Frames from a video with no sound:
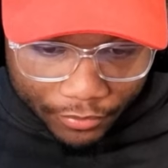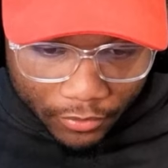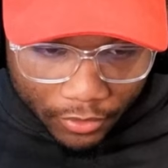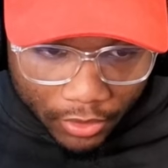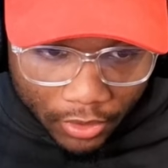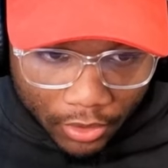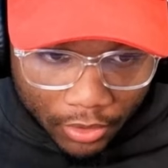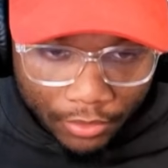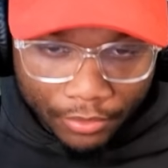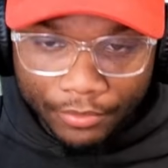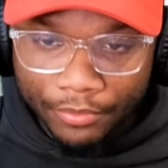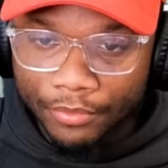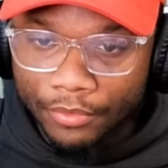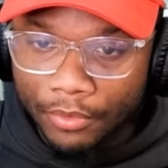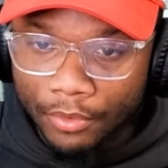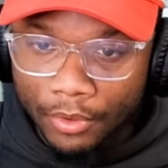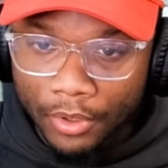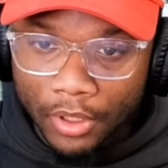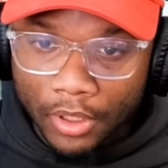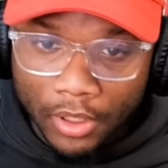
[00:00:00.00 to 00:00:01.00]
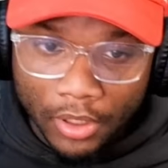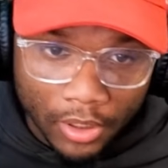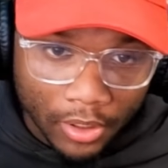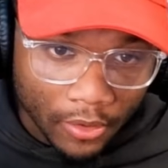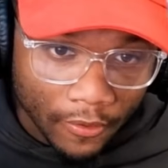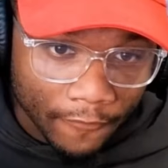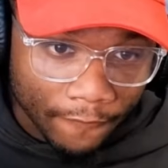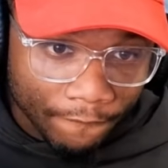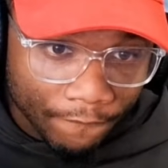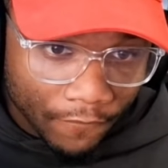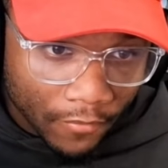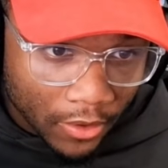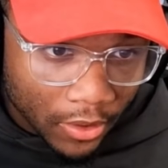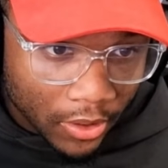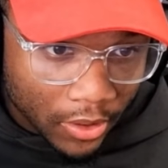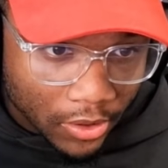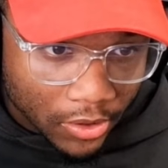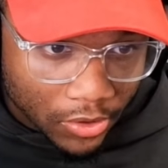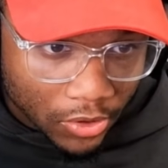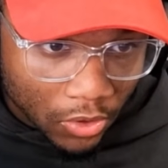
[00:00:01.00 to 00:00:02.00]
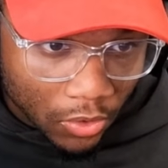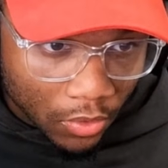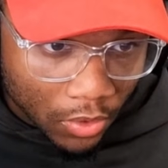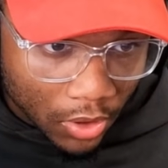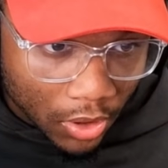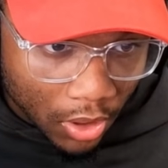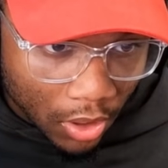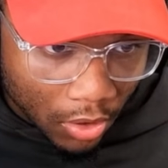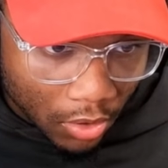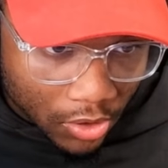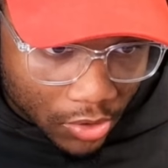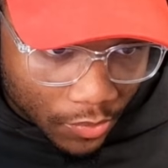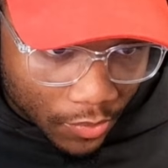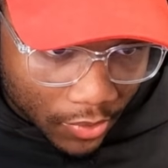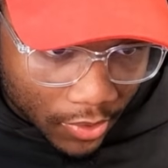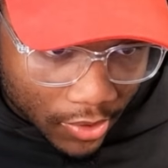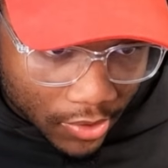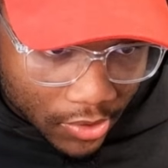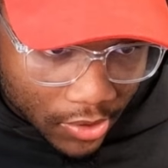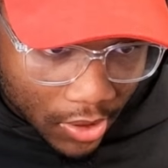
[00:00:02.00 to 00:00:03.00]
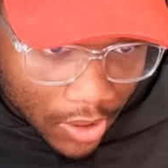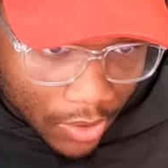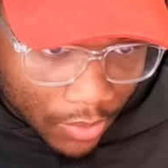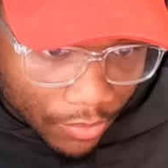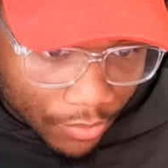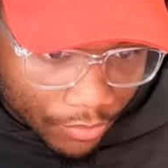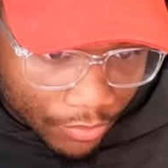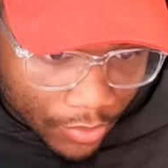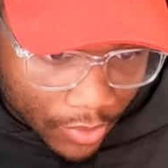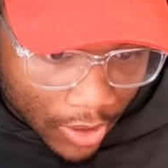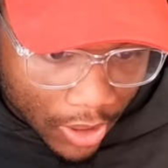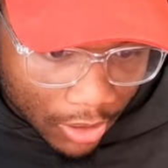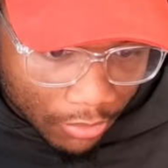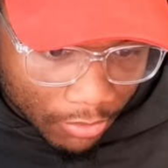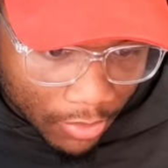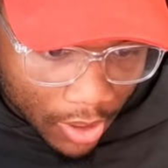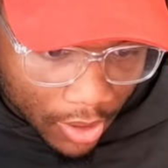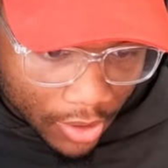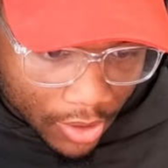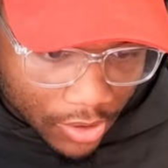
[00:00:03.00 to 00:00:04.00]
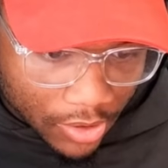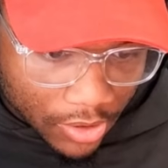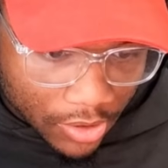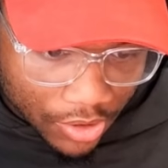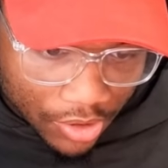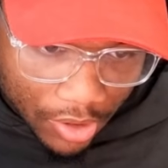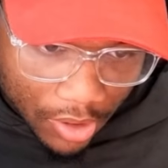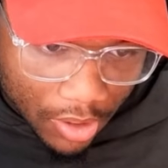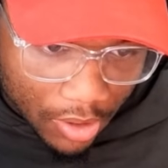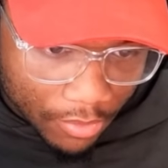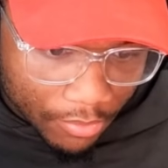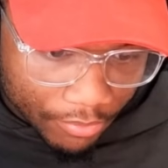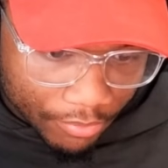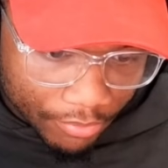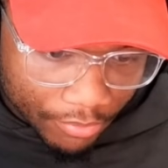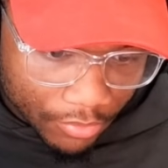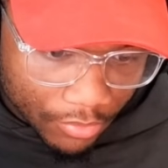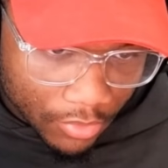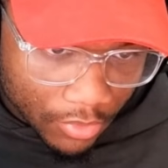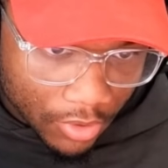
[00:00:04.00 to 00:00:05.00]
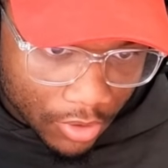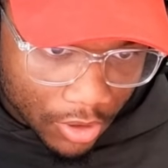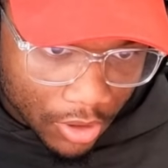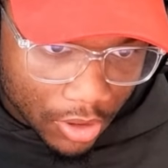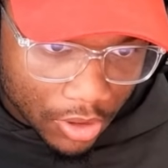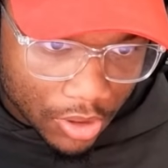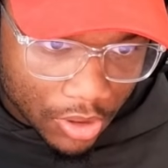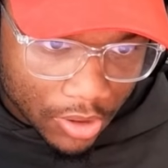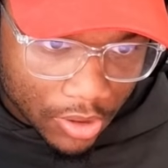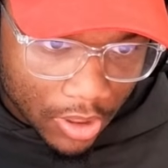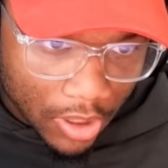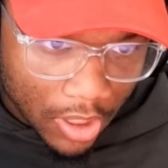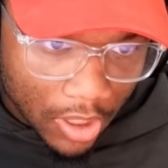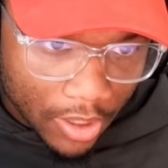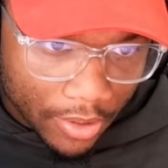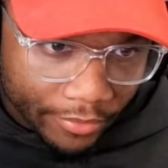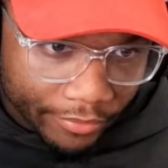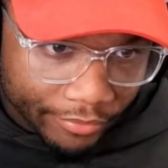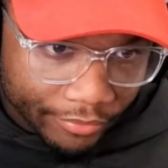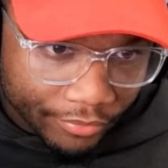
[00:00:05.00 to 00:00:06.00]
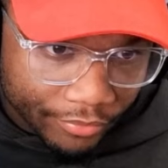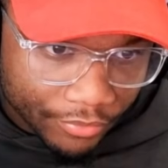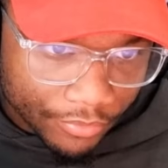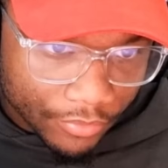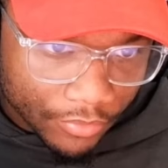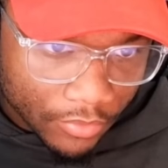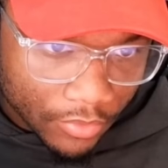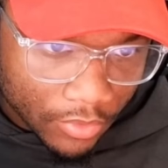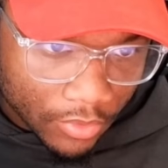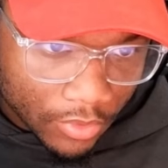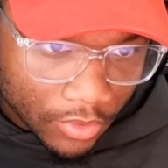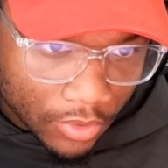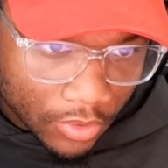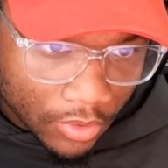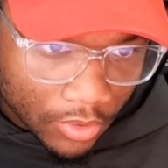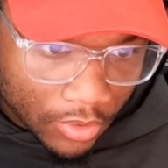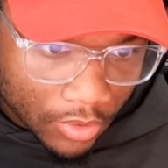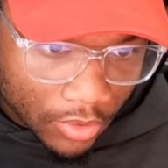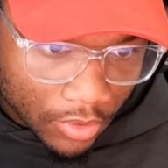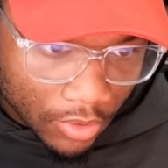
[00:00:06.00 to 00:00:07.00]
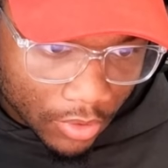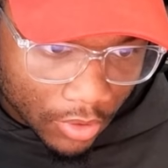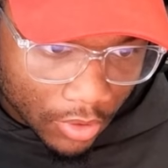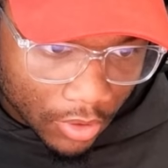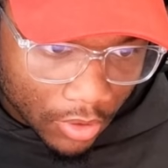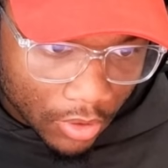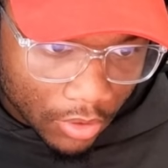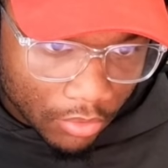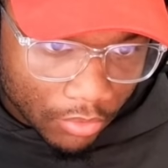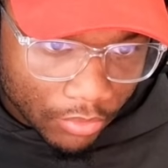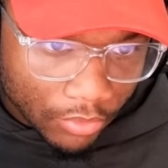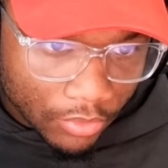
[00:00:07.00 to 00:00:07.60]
You know, what is going on is what they say. Can't make this up. You just can't. You know?